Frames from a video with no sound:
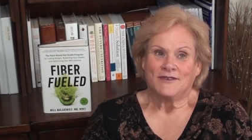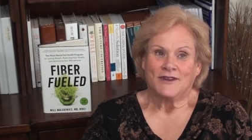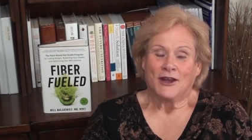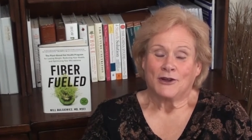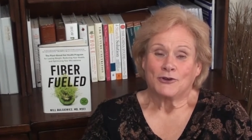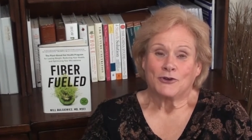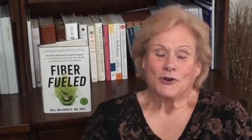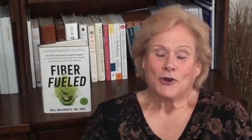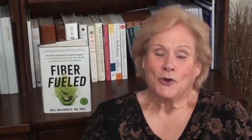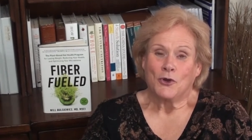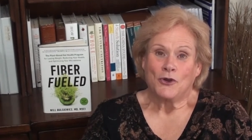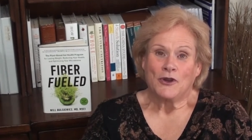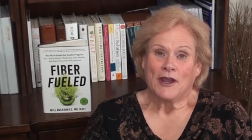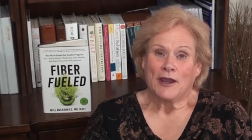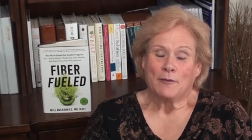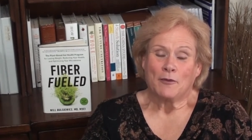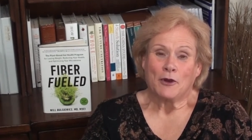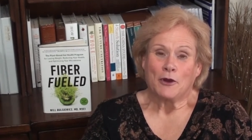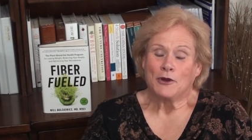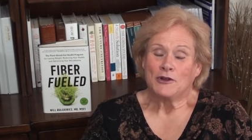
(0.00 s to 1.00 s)
Dr.
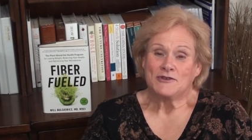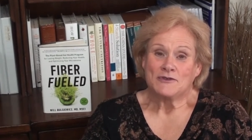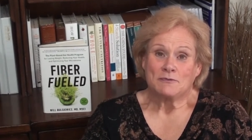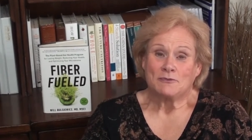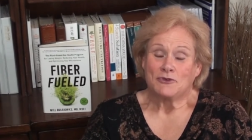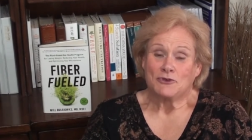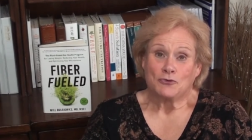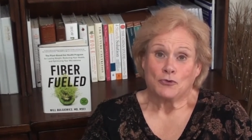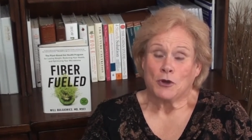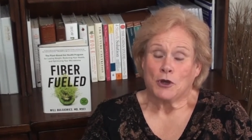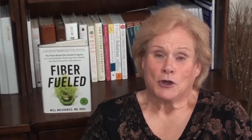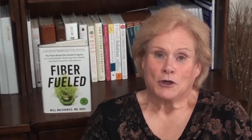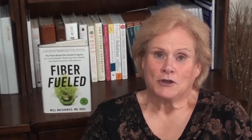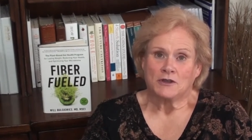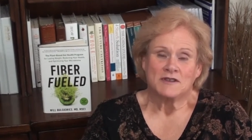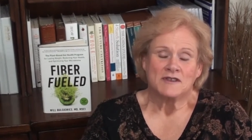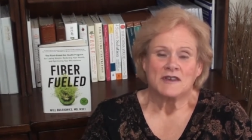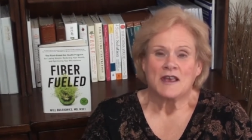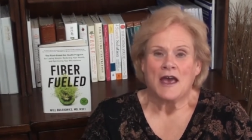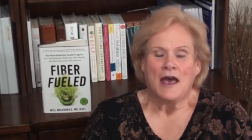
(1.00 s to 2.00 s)
Goldhamer calls them
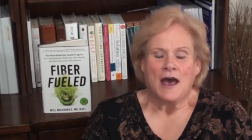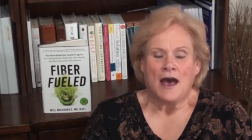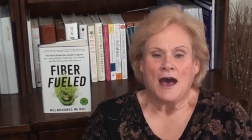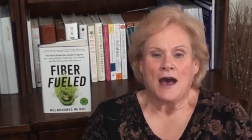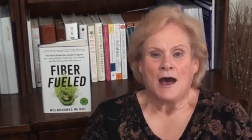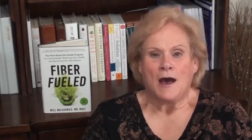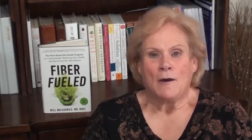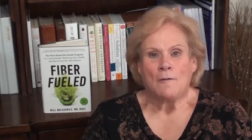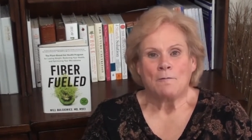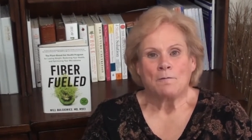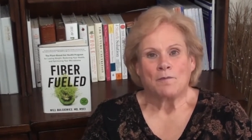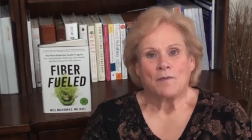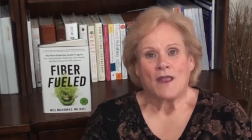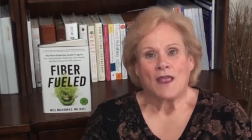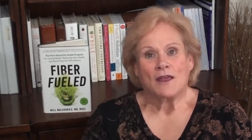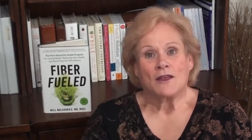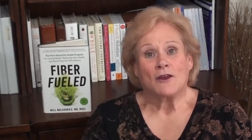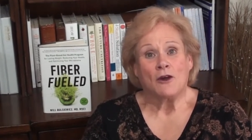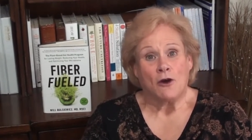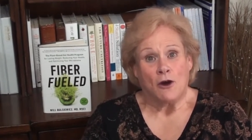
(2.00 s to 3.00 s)
drugs, um,
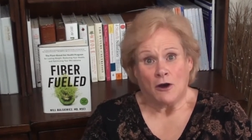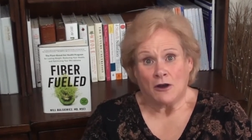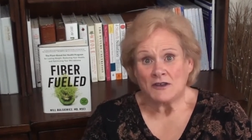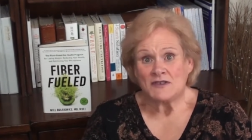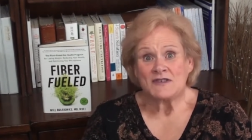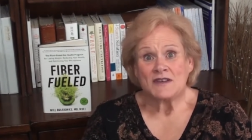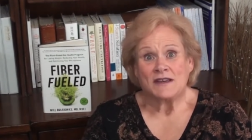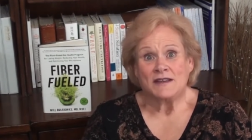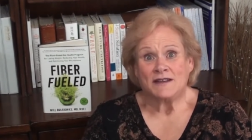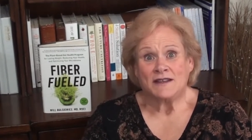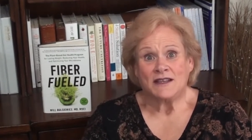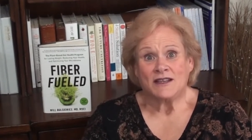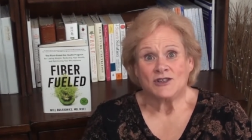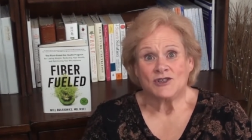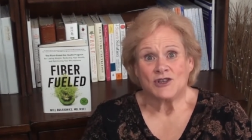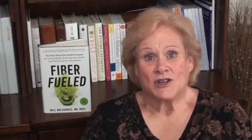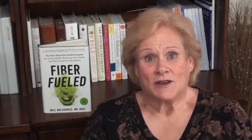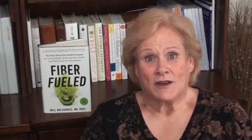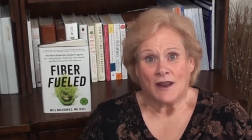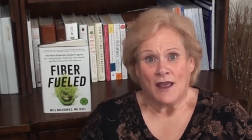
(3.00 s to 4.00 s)
cause
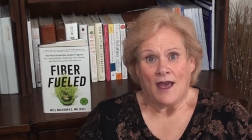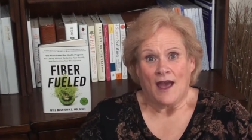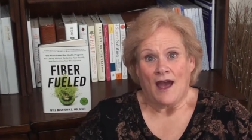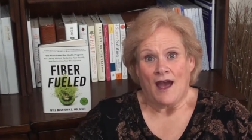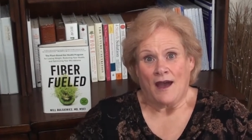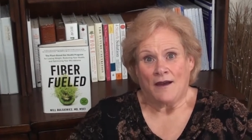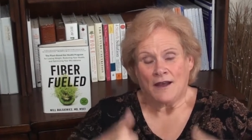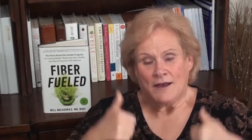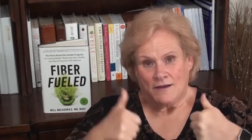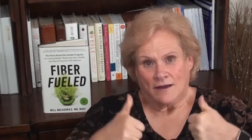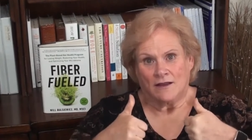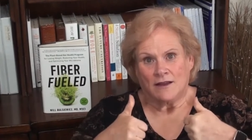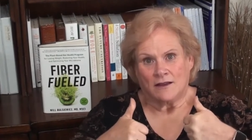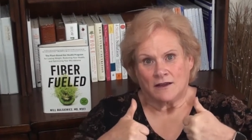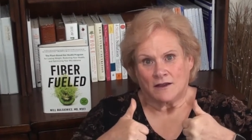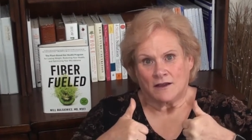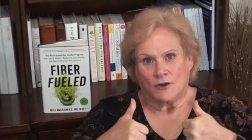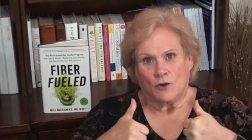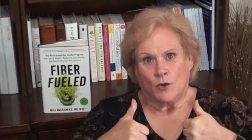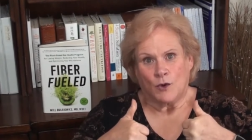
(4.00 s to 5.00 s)
addiction.
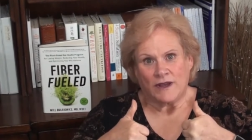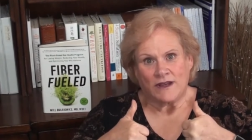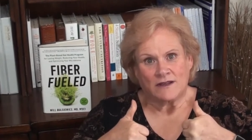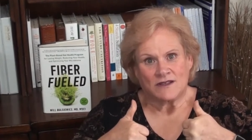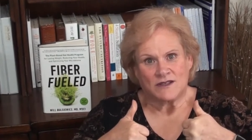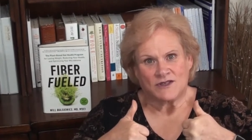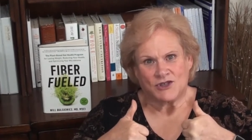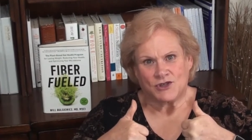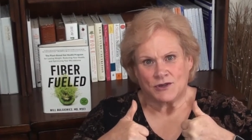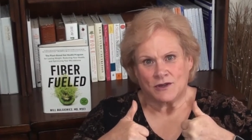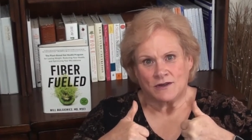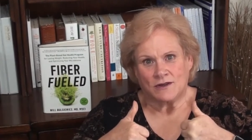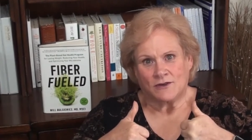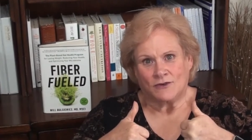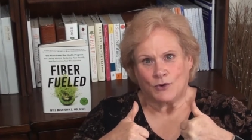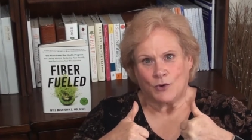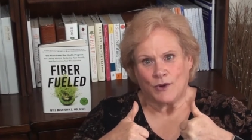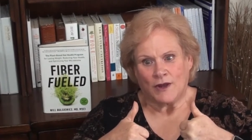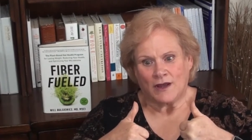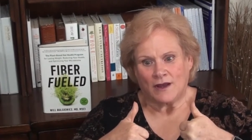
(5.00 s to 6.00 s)
Quick,
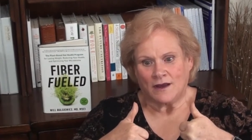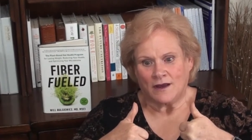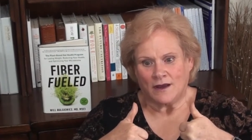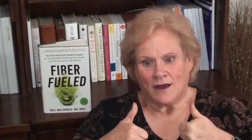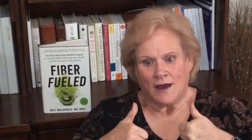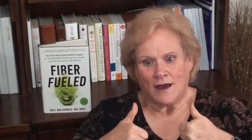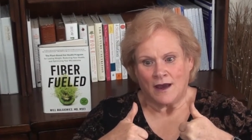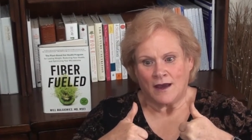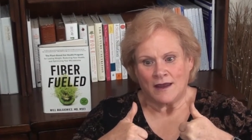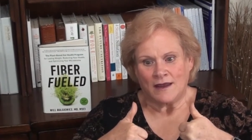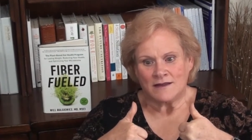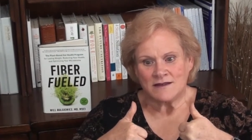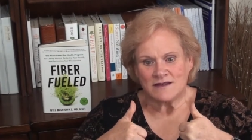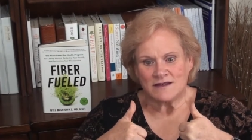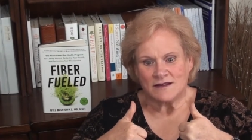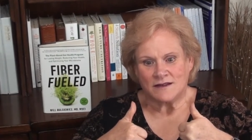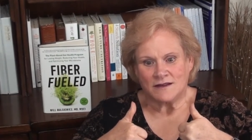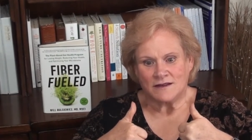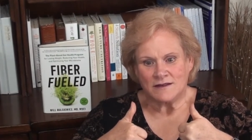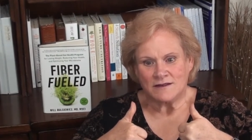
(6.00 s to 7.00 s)
quick uh,
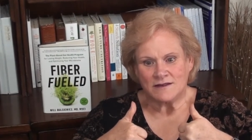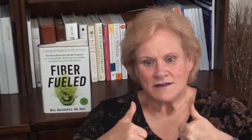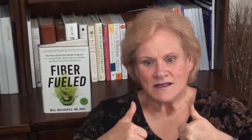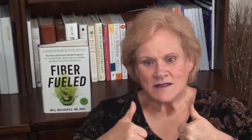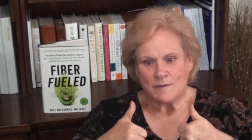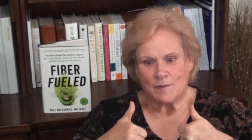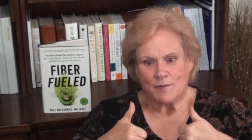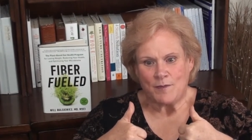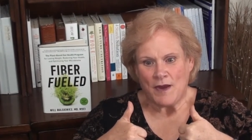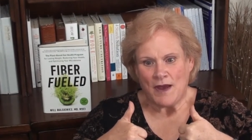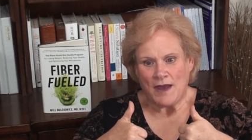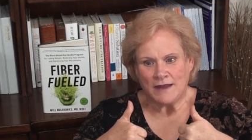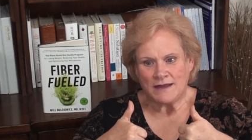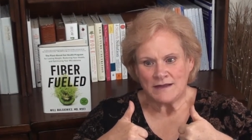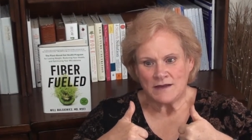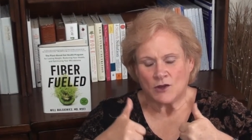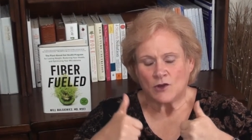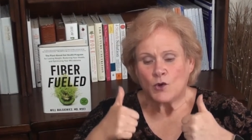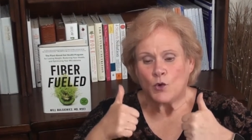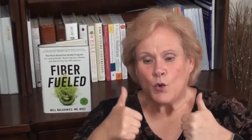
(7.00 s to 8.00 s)
insulin
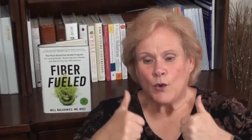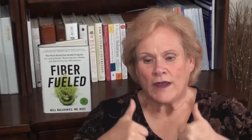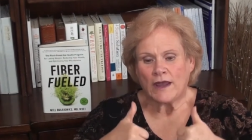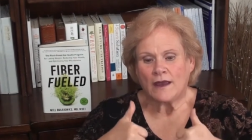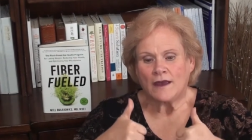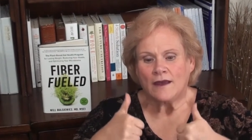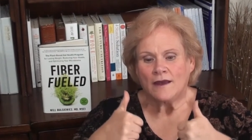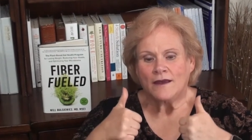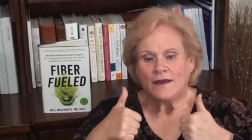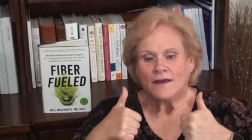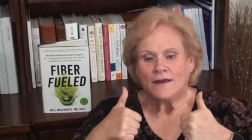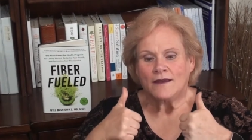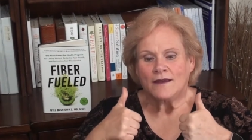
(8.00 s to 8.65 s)
spike, quick,